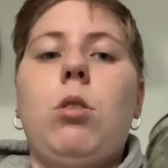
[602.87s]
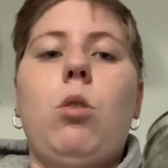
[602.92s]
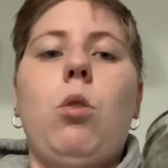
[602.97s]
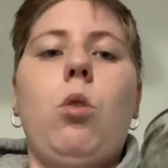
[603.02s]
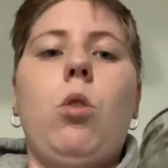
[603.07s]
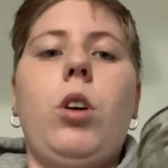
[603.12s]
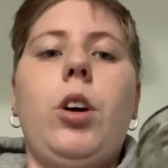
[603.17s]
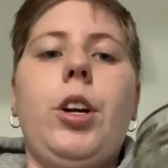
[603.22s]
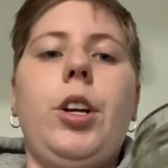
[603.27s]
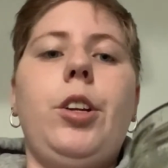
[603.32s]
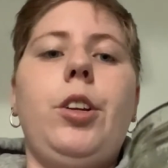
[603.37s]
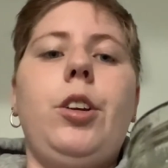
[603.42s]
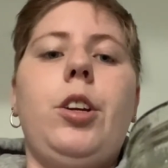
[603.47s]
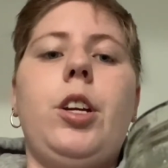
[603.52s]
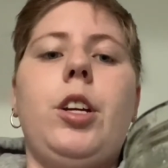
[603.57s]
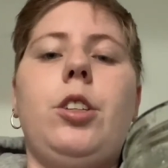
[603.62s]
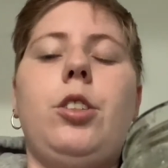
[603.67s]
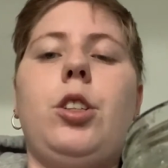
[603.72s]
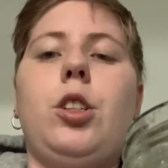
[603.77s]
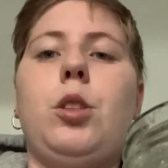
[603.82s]
or you
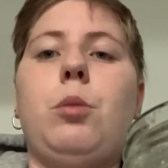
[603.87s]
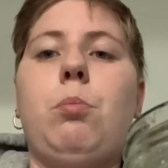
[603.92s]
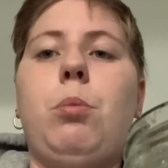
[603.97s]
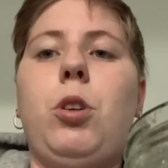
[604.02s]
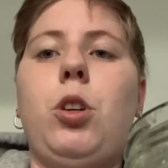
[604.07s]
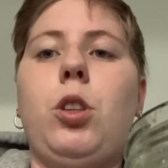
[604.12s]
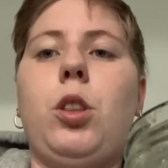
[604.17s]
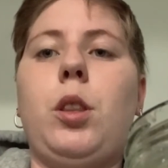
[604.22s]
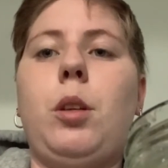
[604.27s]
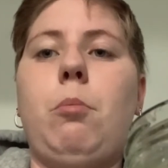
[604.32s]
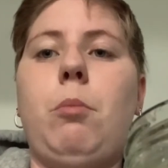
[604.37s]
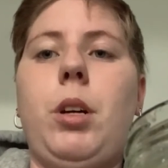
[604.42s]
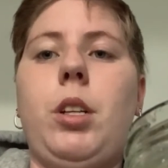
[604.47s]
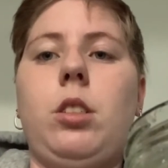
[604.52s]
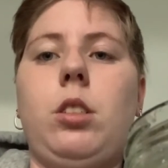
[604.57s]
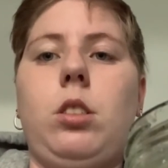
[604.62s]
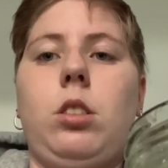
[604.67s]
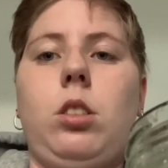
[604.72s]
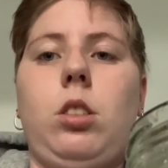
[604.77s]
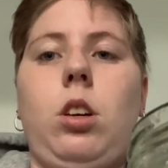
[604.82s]
can just put them as
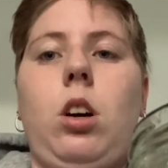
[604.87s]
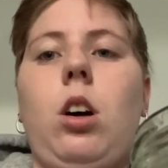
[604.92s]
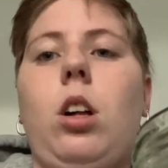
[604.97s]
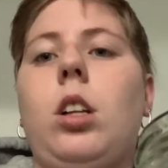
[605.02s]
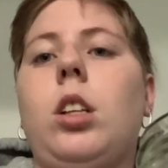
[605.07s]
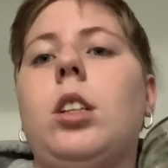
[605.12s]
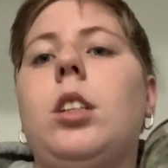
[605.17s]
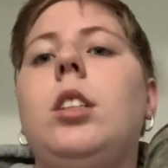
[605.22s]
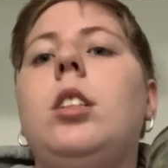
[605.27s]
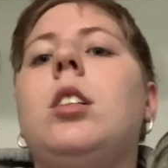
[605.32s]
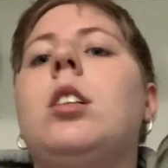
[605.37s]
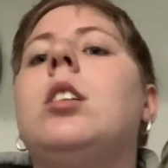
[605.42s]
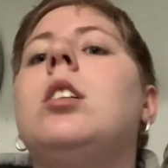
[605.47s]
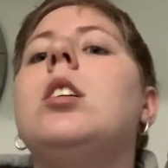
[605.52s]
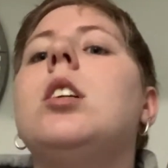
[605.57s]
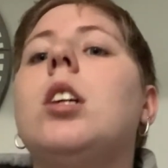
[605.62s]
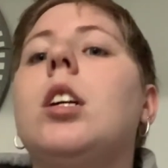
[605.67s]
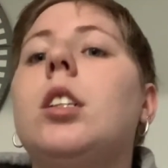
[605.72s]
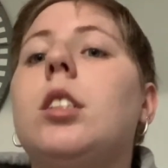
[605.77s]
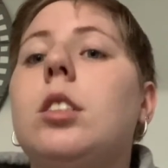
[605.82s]
a solid.
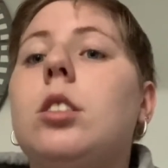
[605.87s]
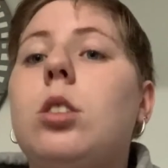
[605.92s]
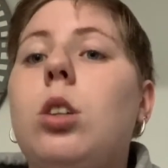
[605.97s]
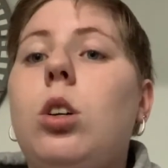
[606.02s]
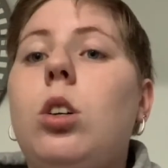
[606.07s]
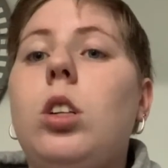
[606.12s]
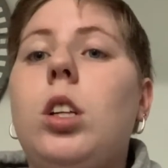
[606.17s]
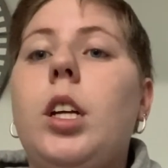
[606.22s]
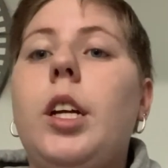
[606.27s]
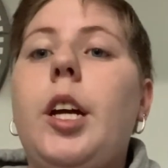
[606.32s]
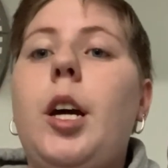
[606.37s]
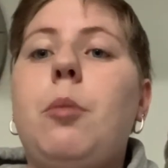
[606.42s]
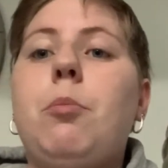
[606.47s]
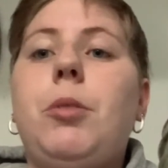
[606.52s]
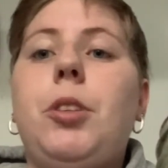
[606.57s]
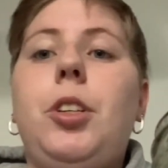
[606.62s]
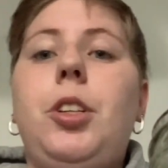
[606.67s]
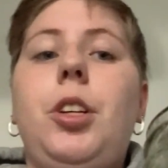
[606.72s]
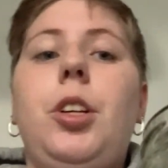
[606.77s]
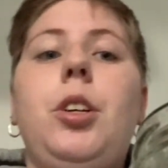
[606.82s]
It's totally up
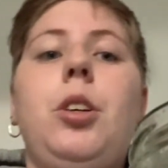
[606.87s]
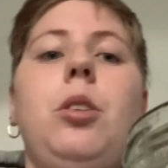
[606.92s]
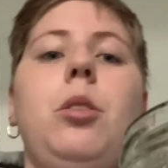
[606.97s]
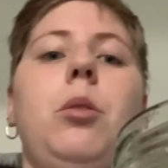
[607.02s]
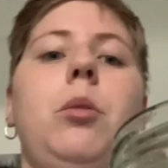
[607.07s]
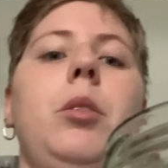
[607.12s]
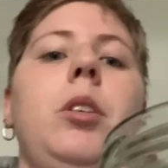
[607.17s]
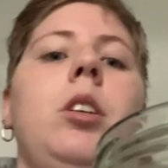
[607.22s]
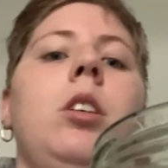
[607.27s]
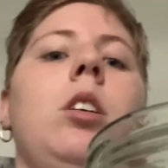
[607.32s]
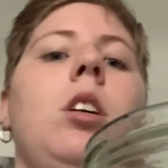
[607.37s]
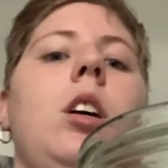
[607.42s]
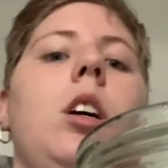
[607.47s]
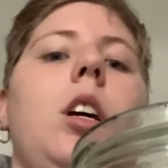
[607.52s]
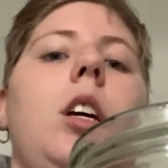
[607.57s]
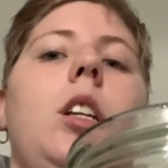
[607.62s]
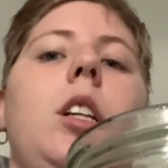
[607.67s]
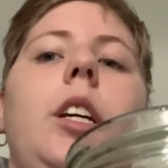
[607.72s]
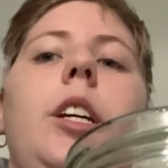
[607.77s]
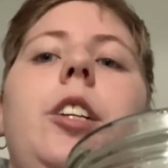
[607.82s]
to you.
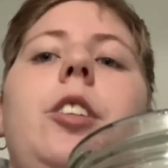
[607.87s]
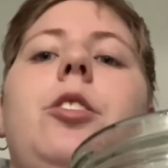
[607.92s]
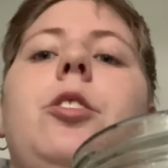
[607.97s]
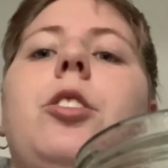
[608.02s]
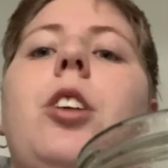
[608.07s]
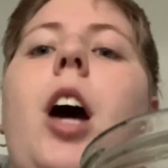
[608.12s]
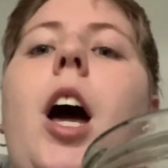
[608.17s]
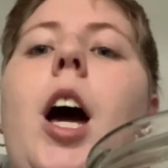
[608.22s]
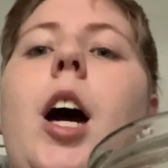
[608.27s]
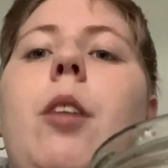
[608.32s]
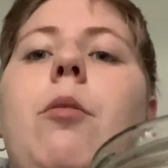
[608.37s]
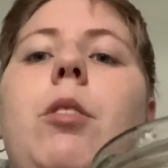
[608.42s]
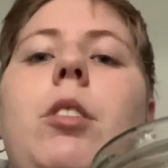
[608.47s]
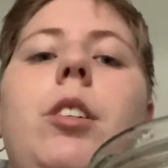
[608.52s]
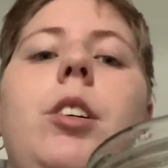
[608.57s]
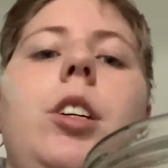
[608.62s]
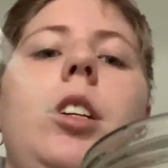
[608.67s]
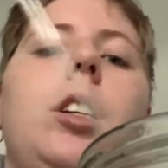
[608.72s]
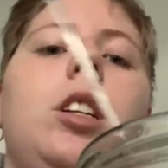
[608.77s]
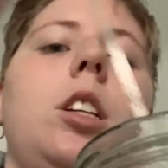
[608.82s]
At least you'll have
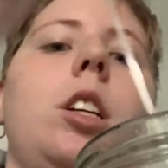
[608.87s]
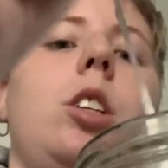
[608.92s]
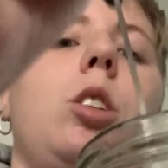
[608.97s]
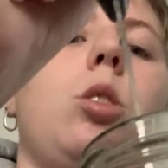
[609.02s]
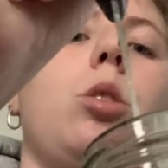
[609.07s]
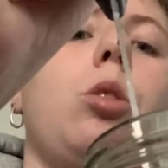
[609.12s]
a little